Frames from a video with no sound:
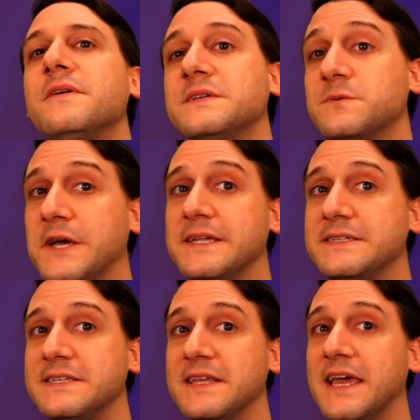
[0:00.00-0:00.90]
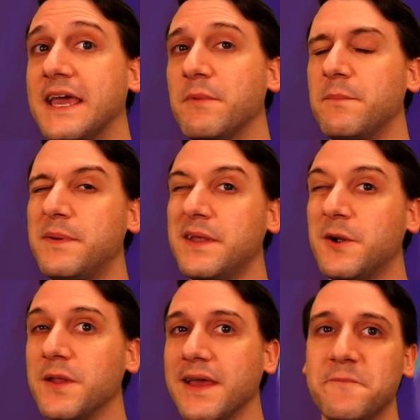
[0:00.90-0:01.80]
his way into the game a bit
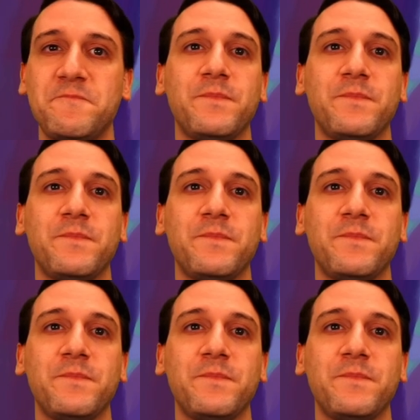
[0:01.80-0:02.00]
early.